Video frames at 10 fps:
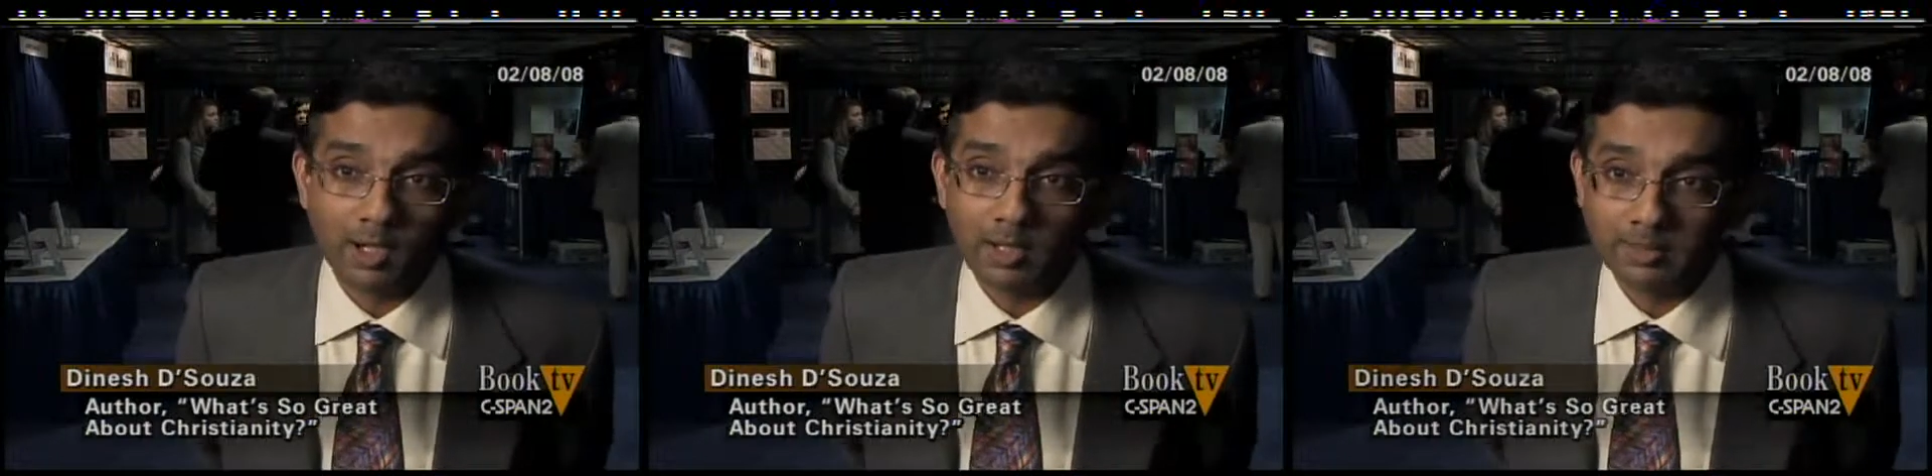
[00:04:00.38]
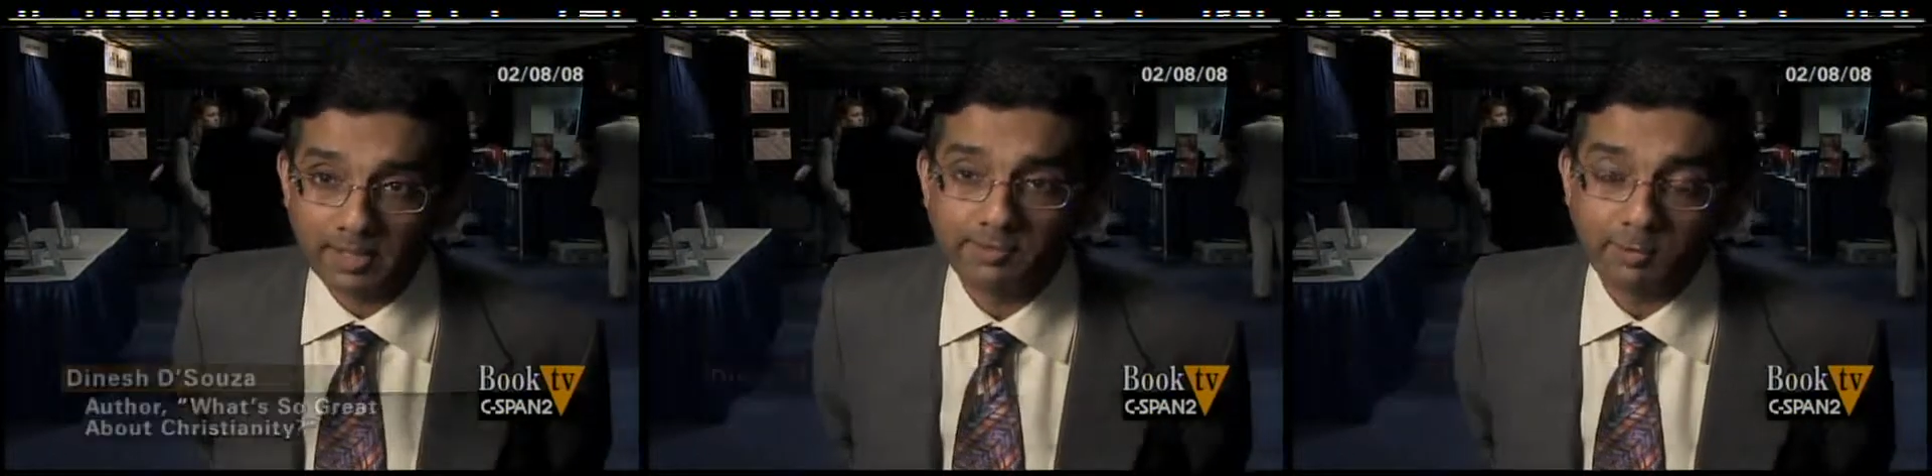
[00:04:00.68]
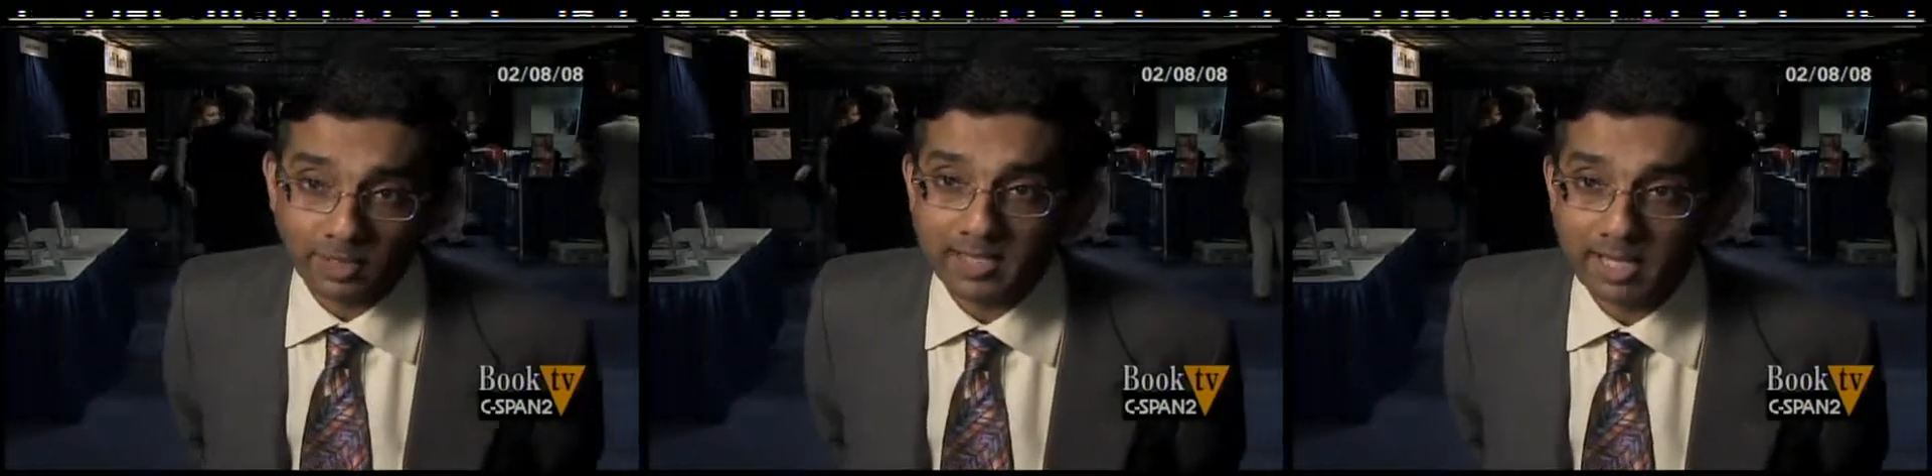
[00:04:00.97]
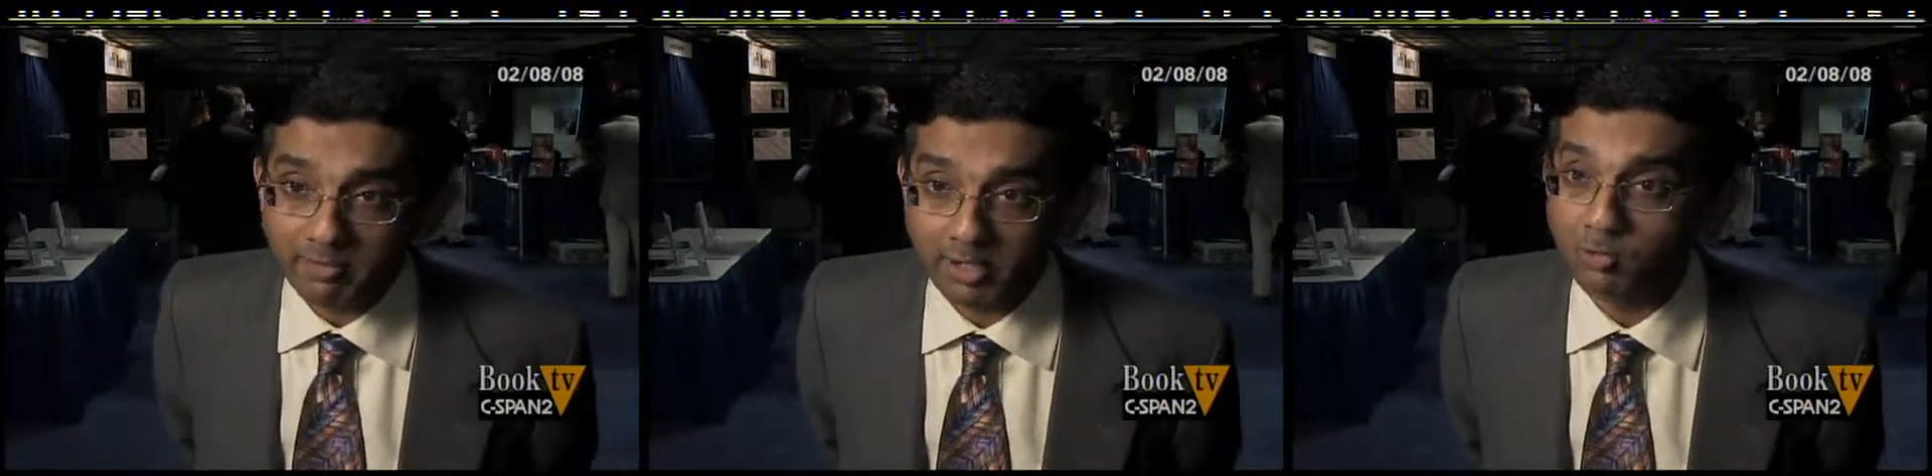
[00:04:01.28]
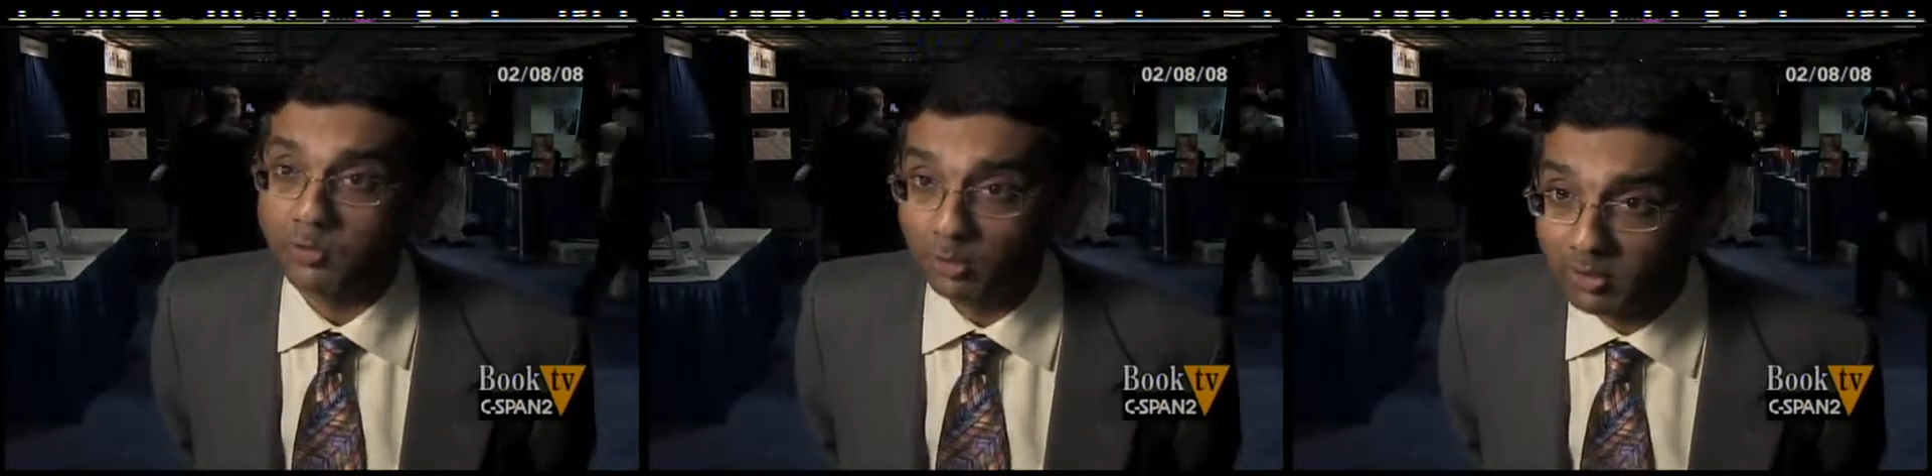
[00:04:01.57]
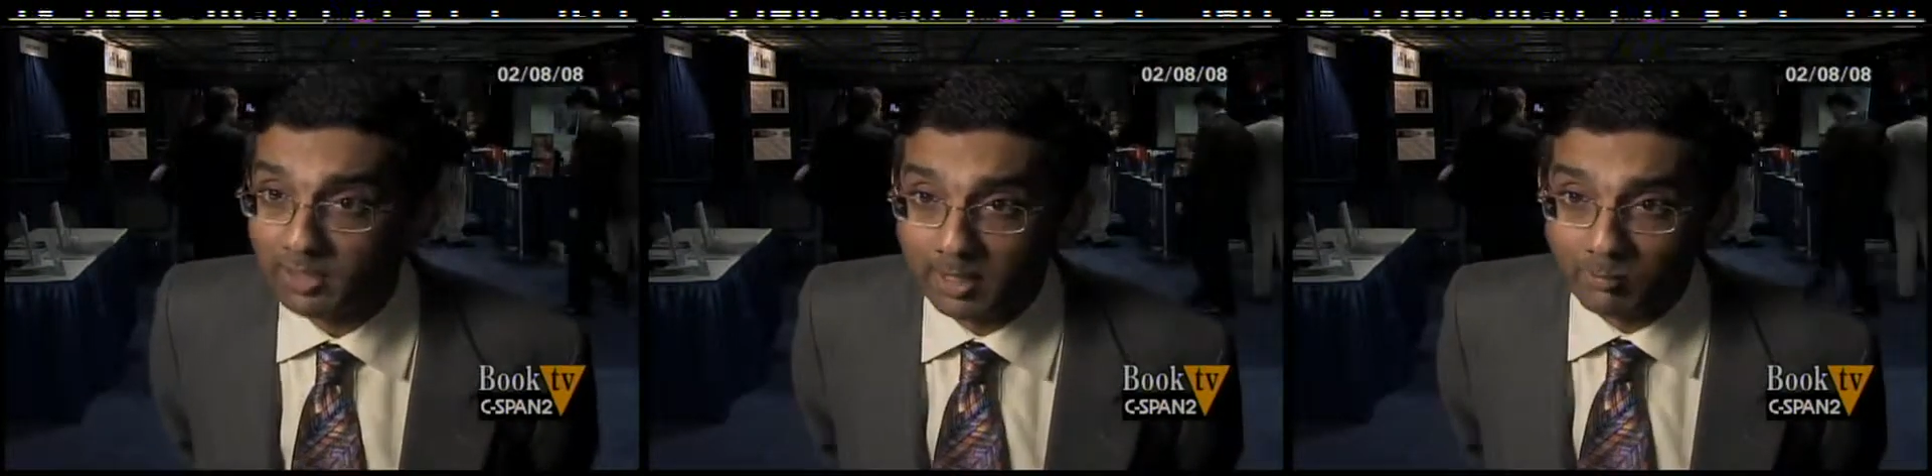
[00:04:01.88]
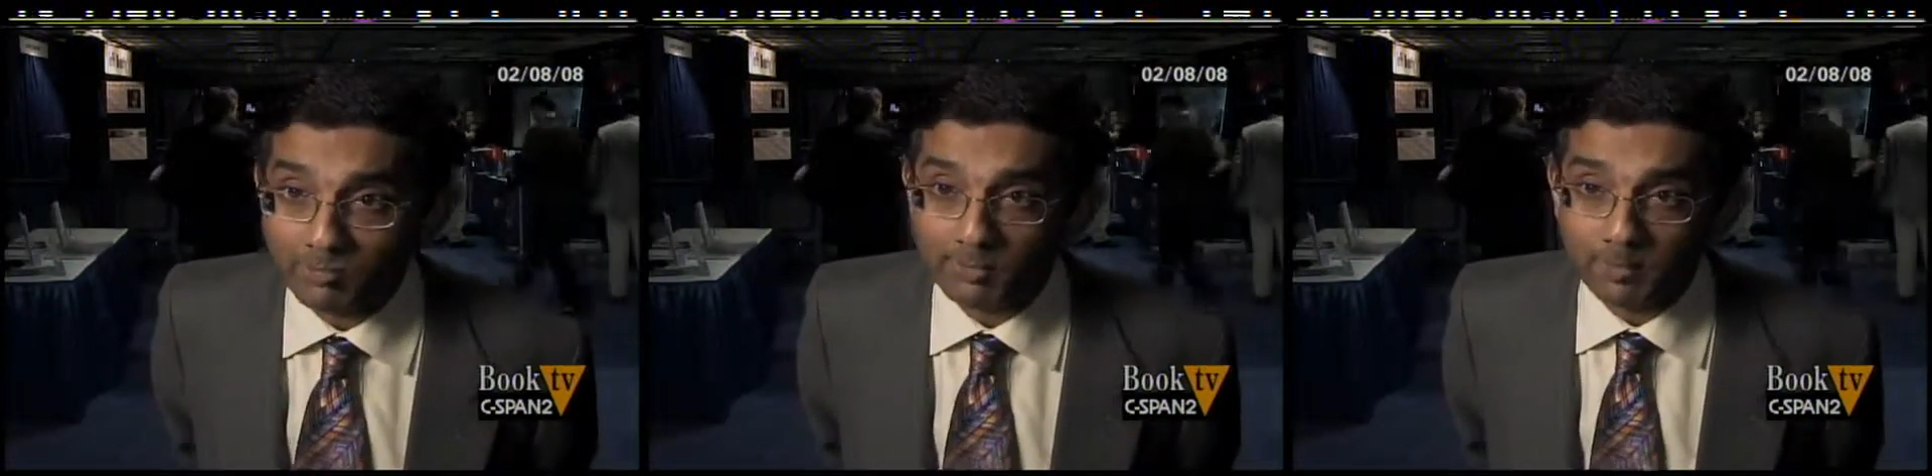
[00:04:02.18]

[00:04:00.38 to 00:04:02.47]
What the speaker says: let's look at the evidence for your claims.